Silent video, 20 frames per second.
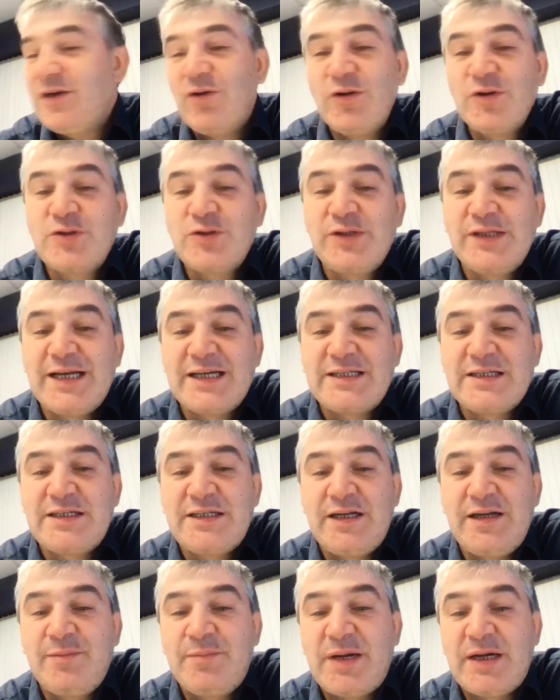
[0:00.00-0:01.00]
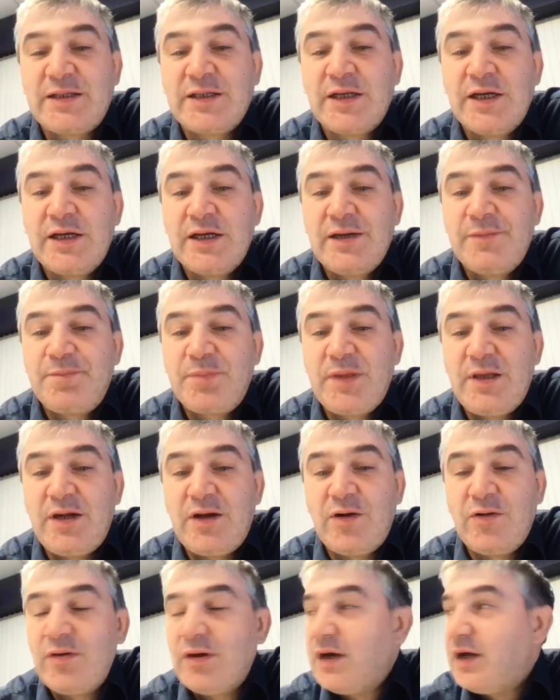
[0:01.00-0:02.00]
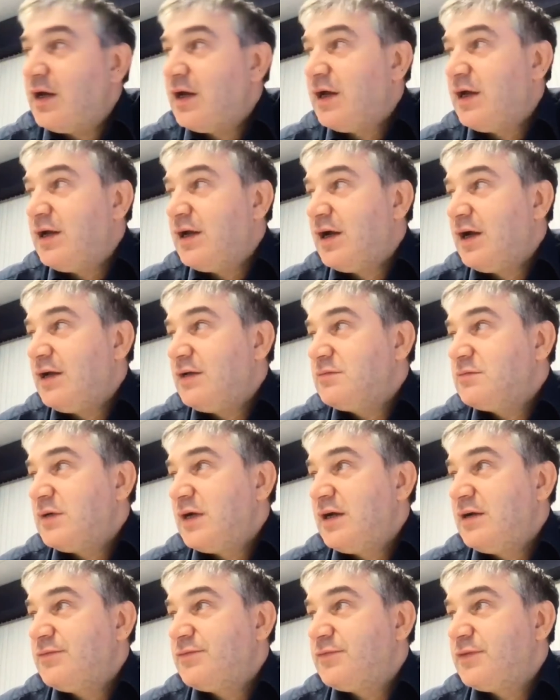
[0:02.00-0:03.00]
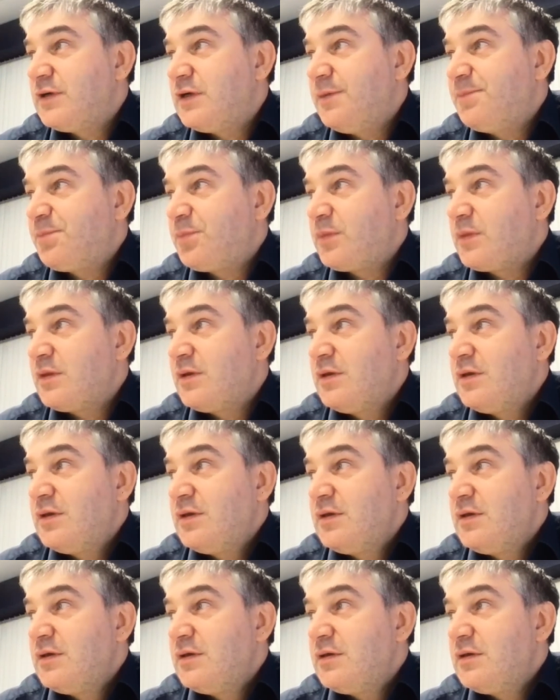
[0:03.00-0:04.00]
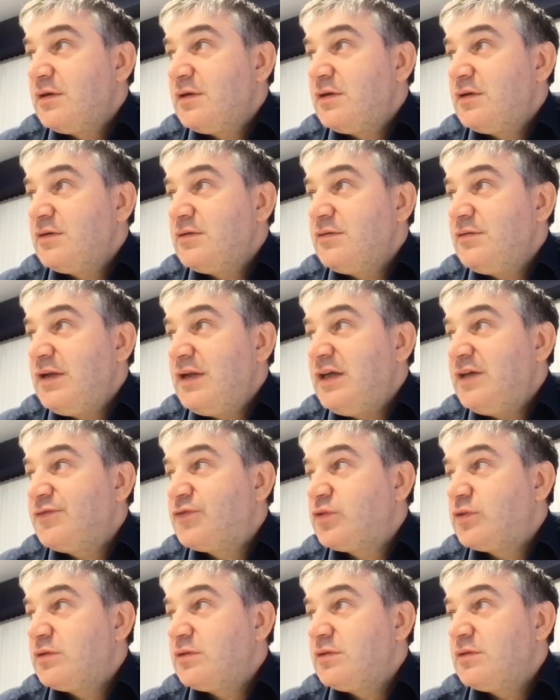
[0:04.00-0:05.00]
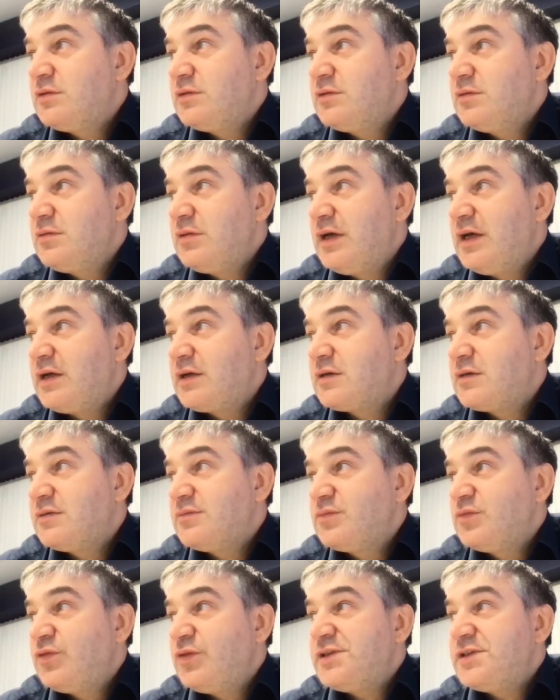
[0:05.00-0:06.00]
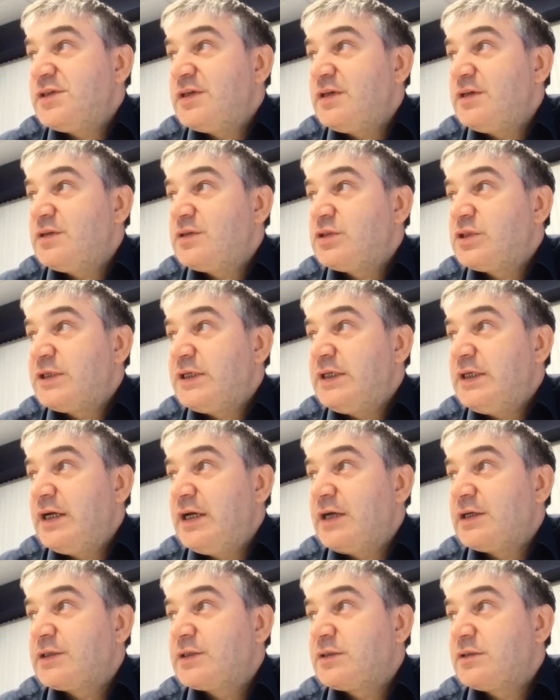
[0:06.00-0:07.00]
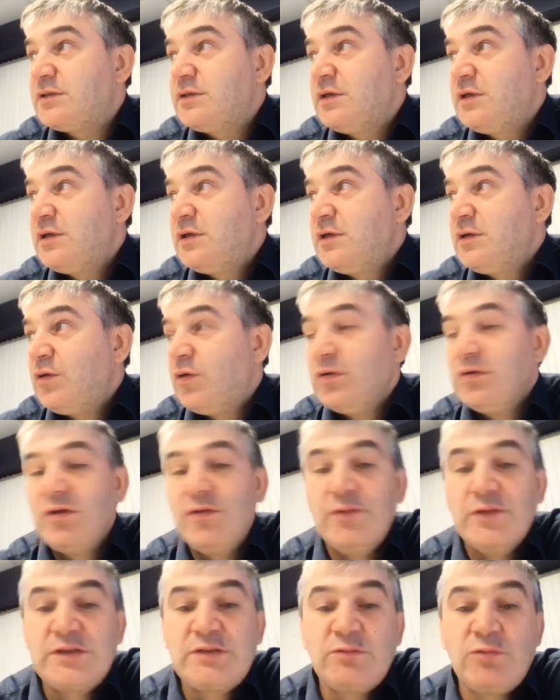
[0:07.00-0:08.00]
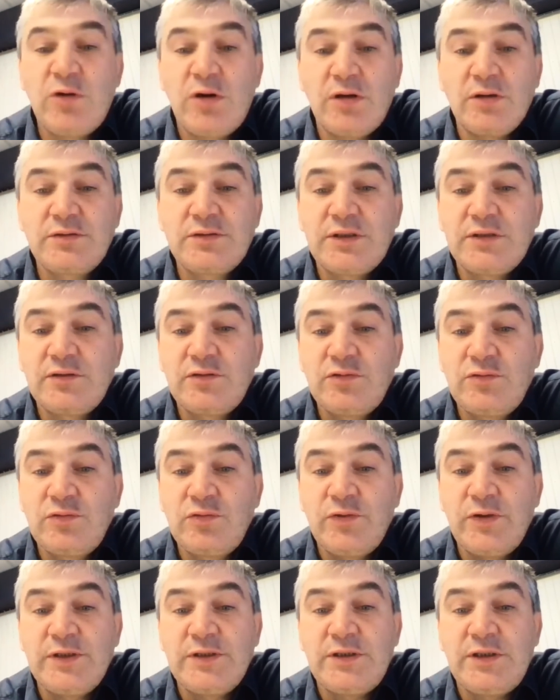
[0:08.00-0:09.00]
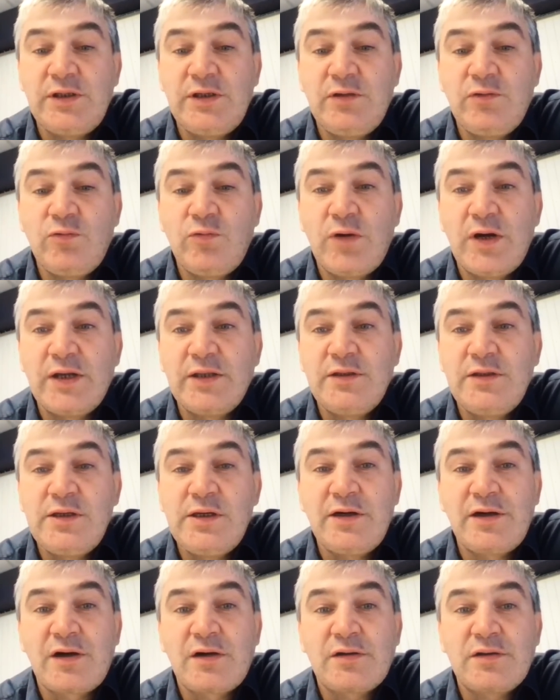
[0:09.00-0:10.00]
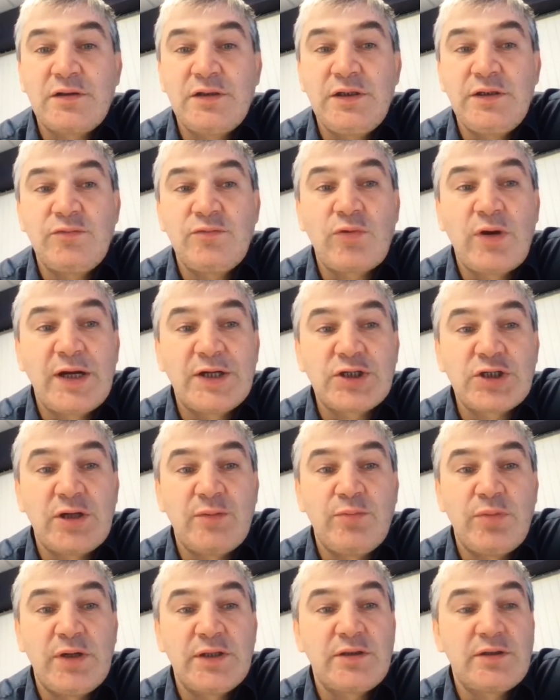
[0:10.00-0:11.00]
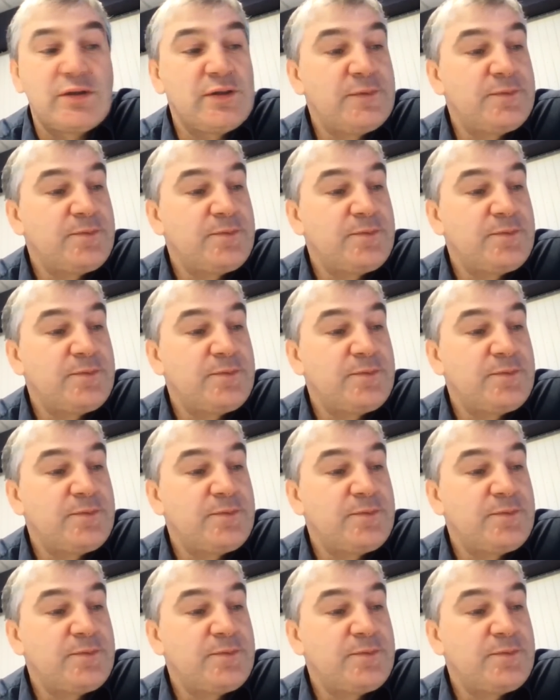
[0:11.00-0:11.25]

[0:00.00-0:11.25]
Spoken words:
see, also another thing about, you know, I've lived like 23 years all over the world and 21 year in Russia, but